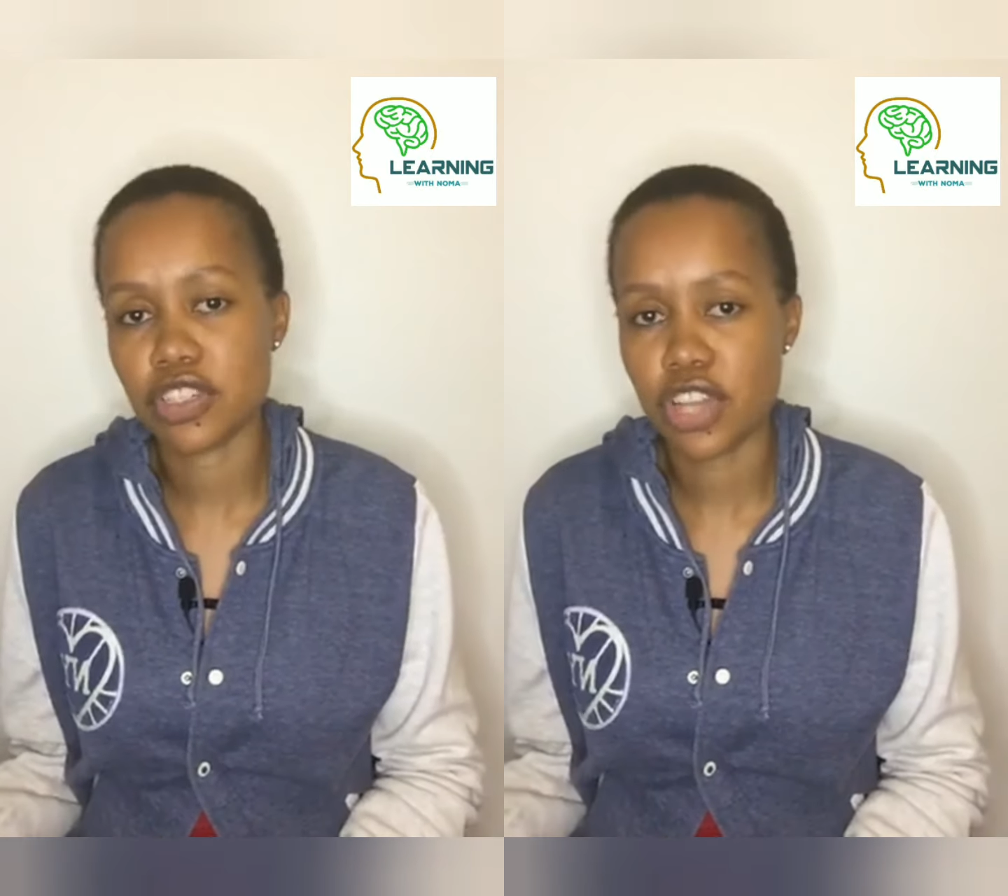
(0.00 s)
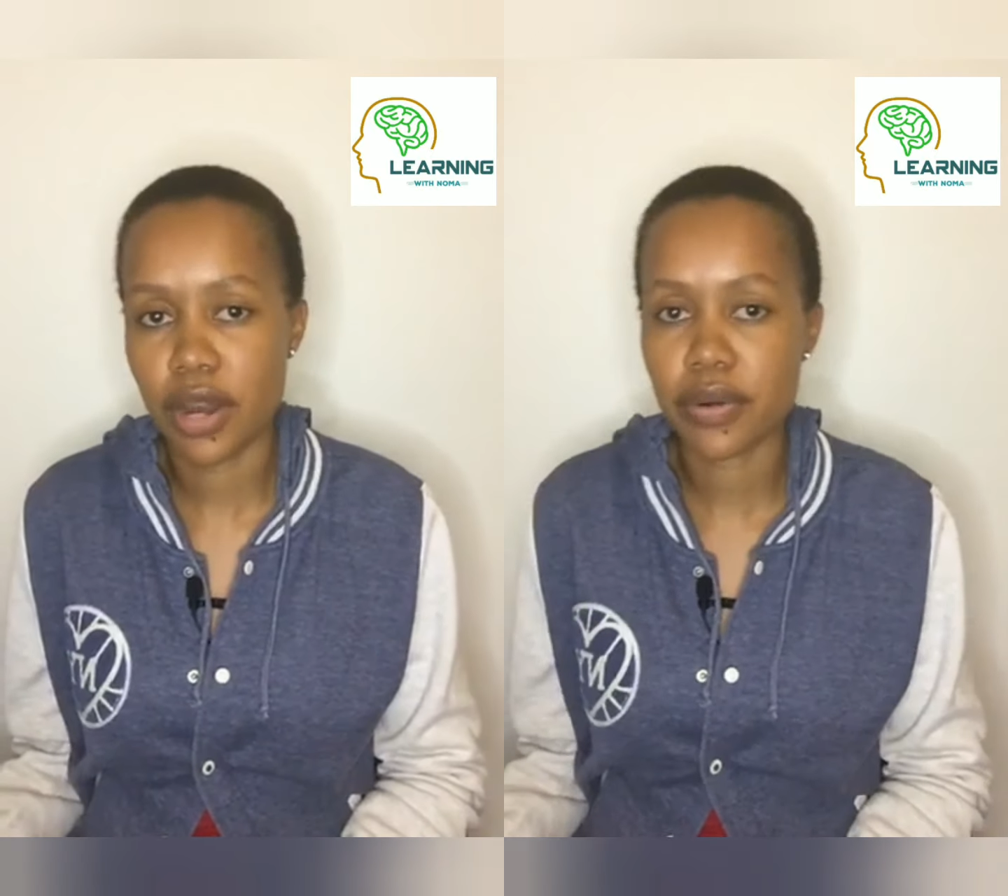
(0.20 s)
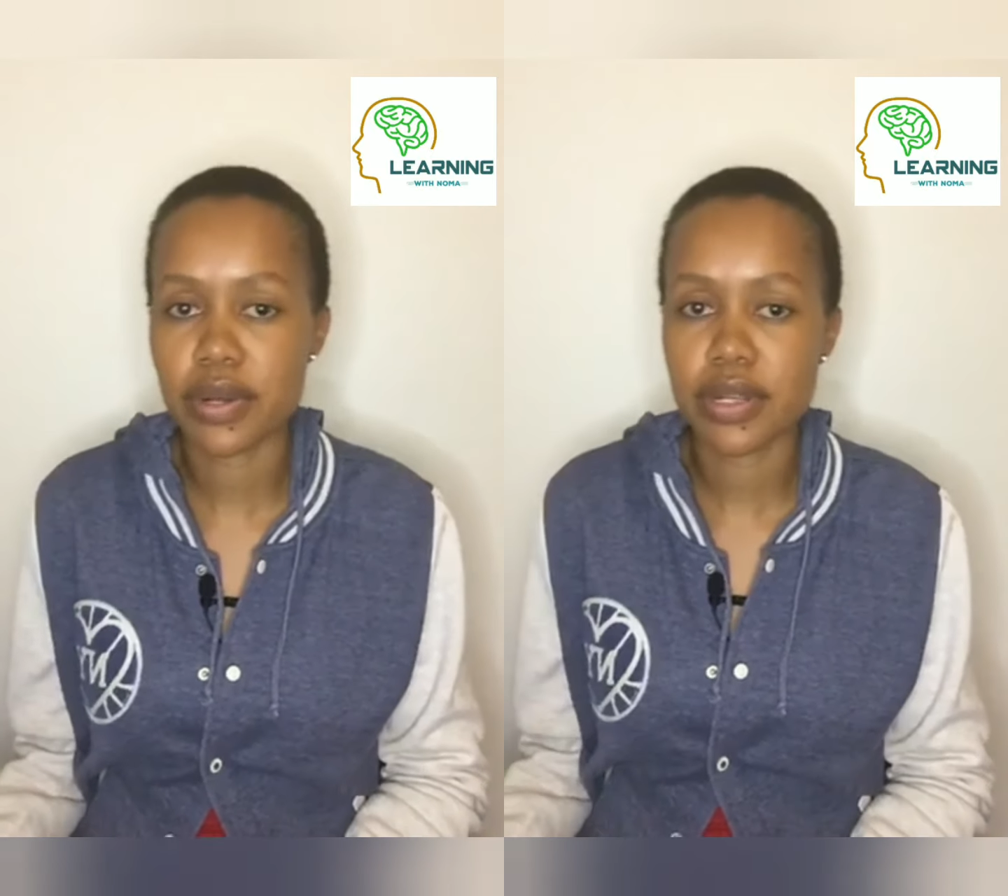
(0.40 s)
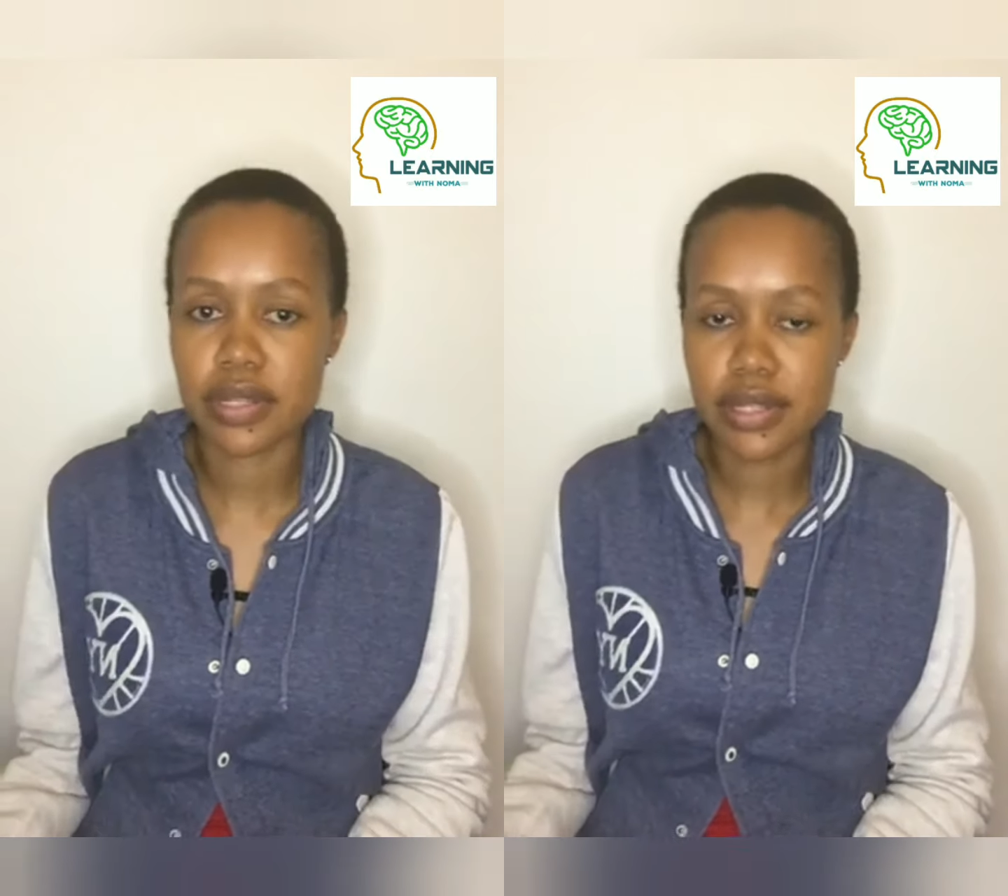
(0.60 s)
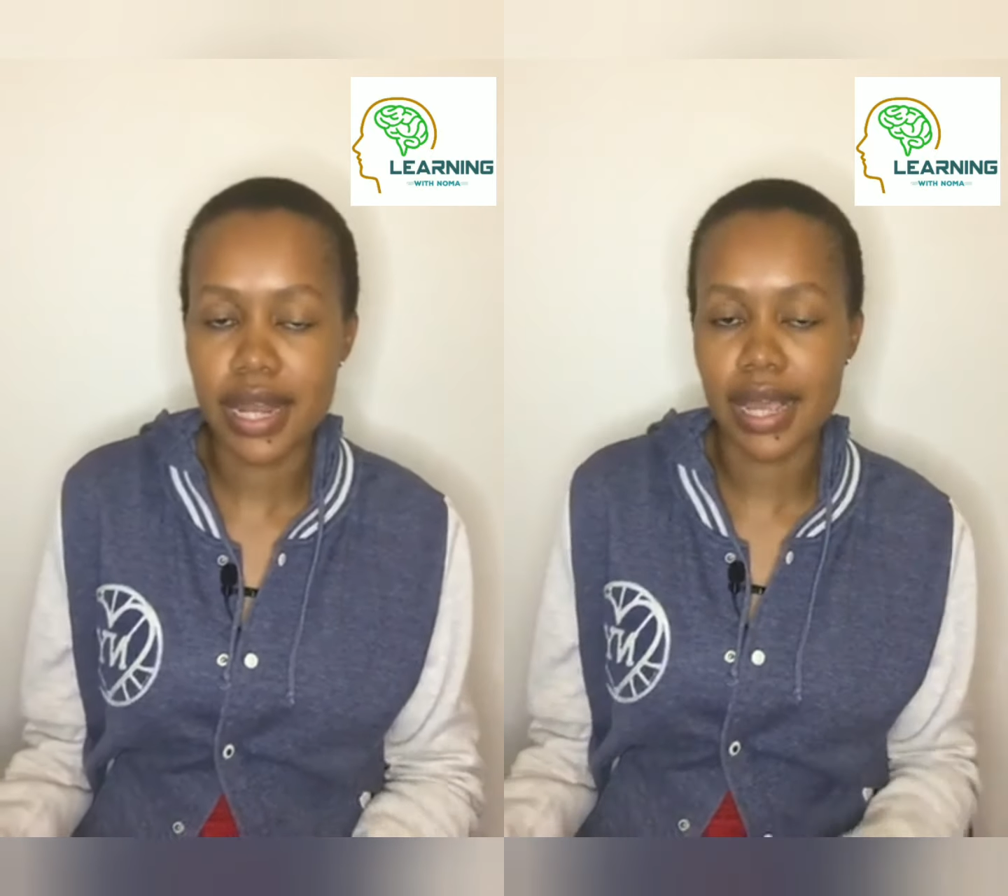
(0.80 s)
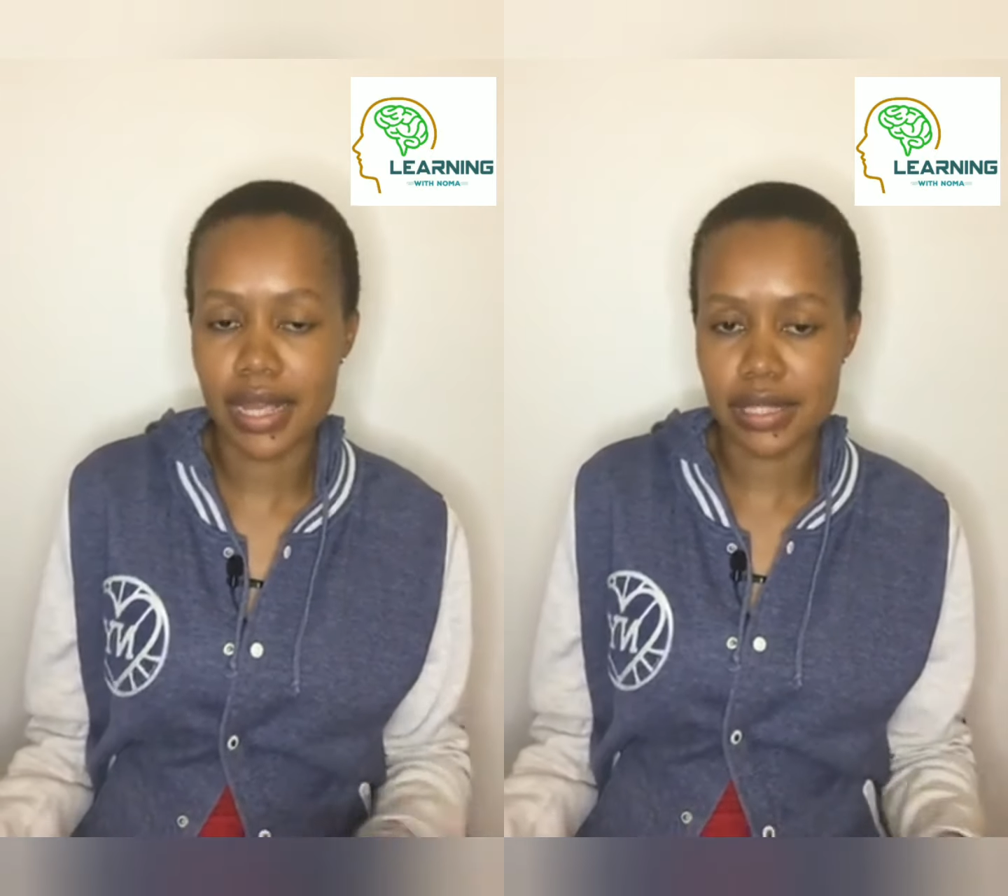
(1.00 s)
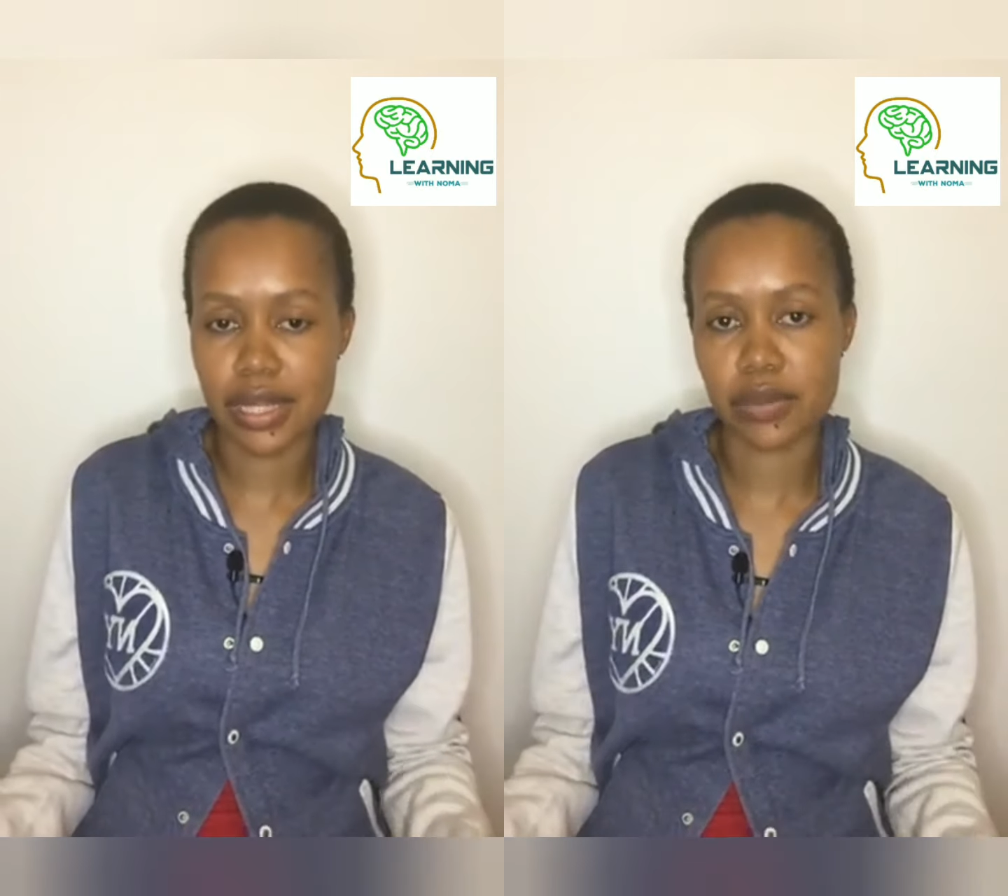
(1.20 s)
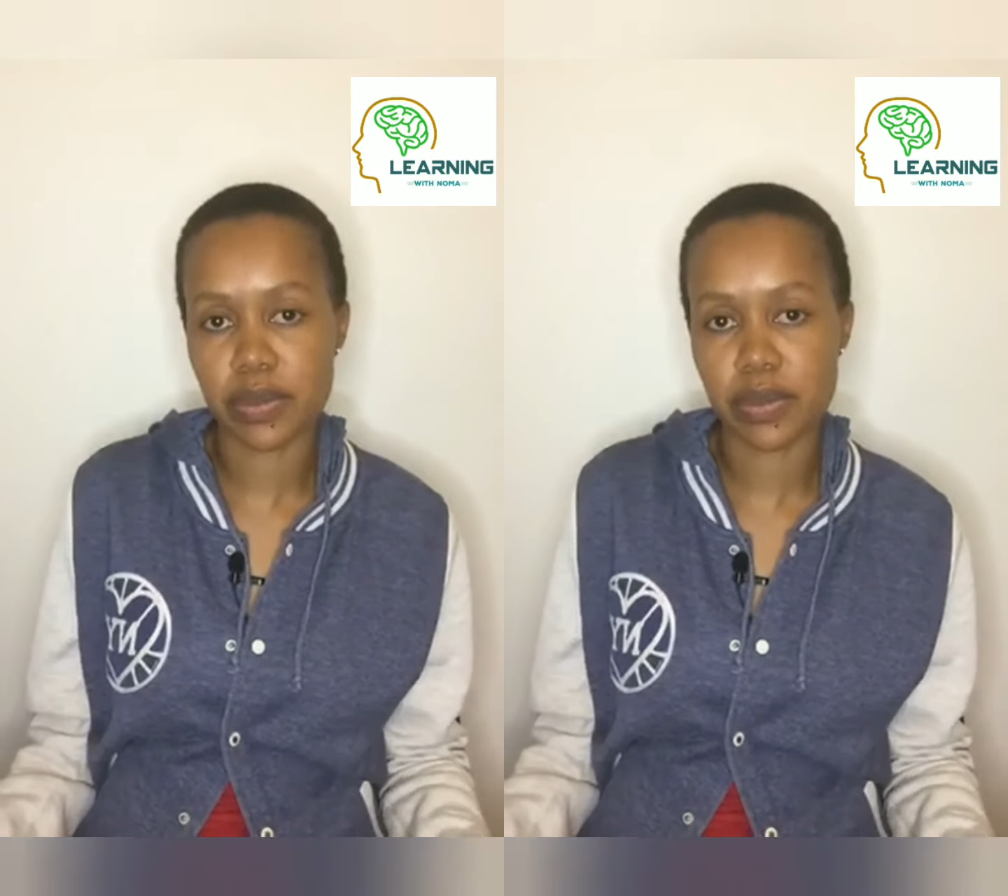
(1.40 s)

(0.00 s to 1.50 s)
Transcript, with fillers: chakras, like I said,